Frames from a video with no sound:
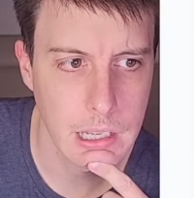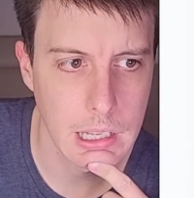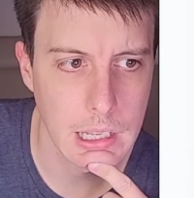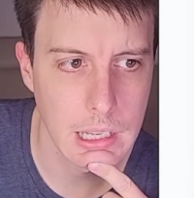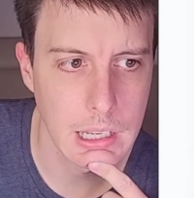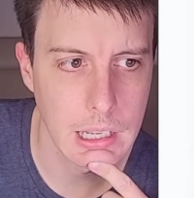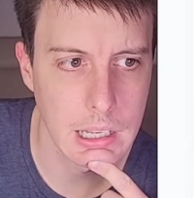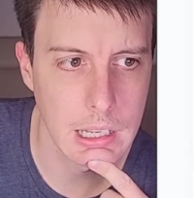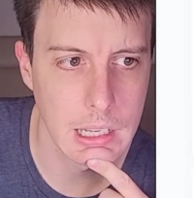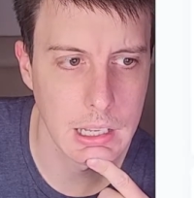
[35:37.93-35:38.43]

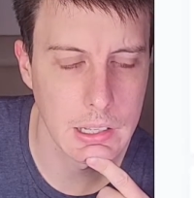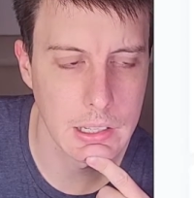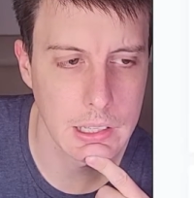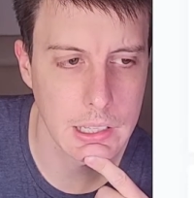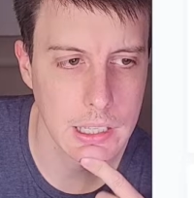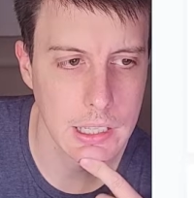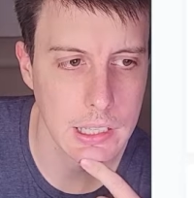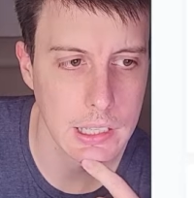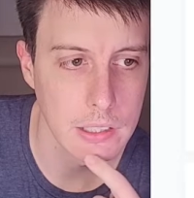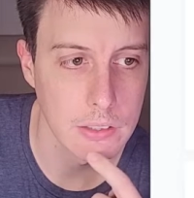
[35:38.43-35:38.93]
Ah,
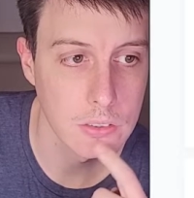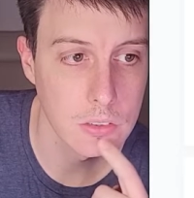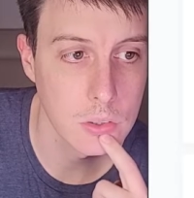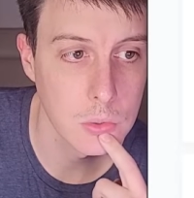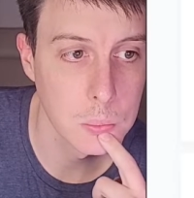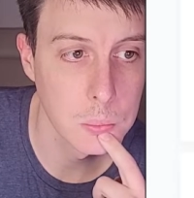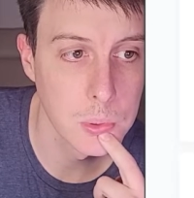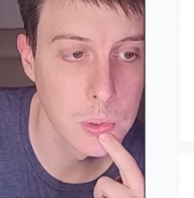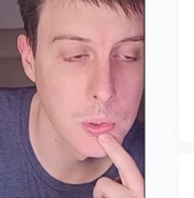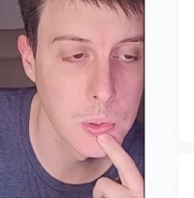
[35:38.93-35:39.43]
okay.
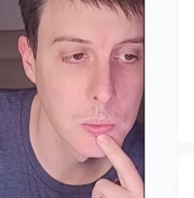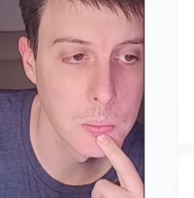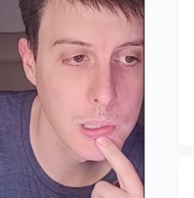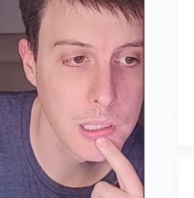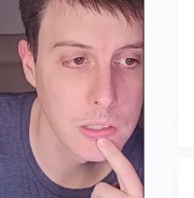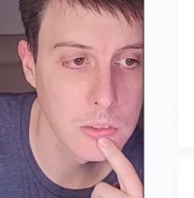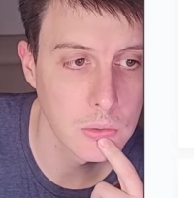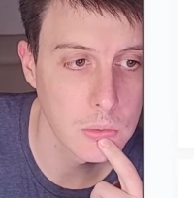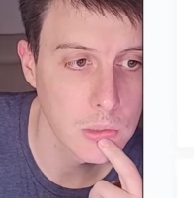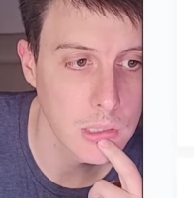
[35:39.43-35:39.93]
So blue
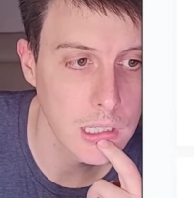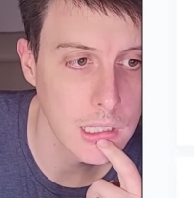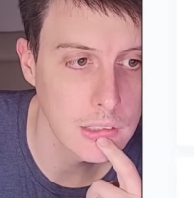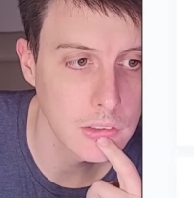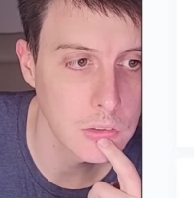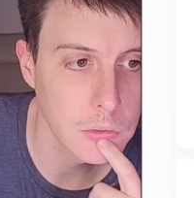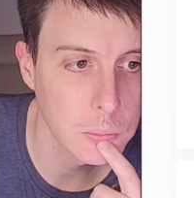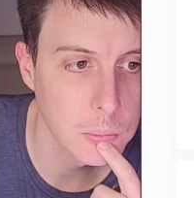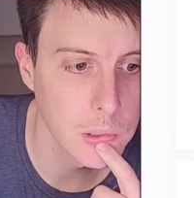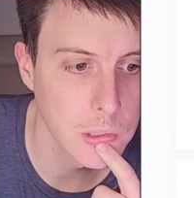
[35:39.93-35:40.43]
means
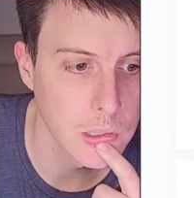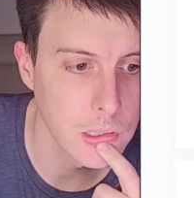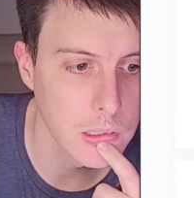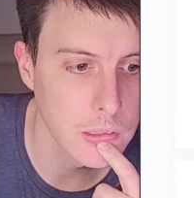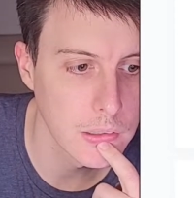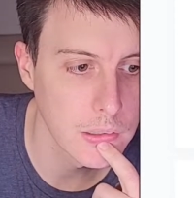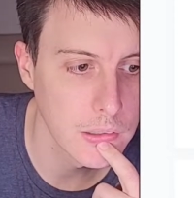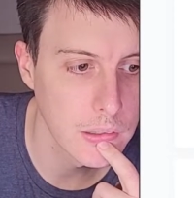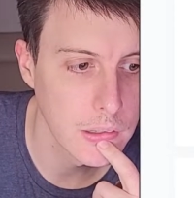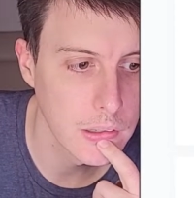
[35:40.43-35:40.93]
right spot.